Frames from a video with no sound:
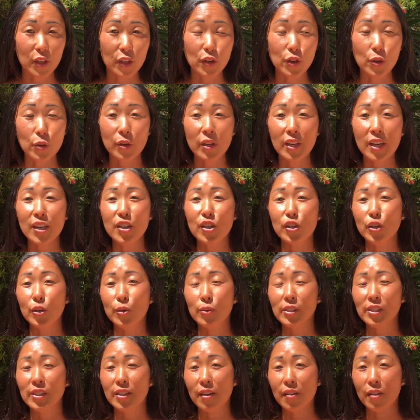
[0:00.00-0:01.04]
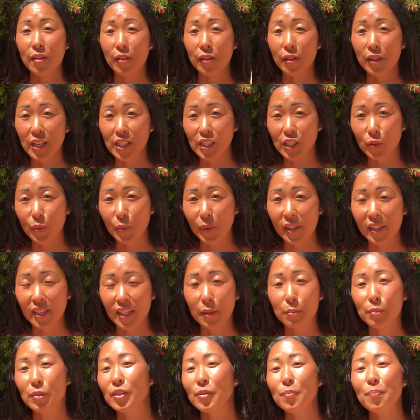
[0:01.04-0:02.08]
you can use these three
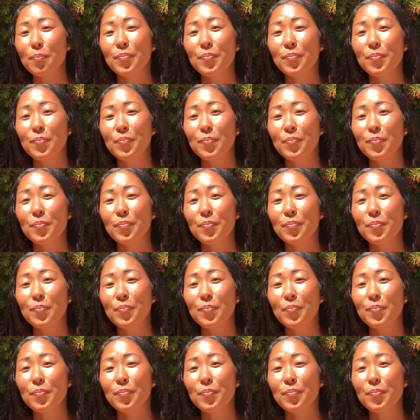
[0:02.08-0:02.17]
tips.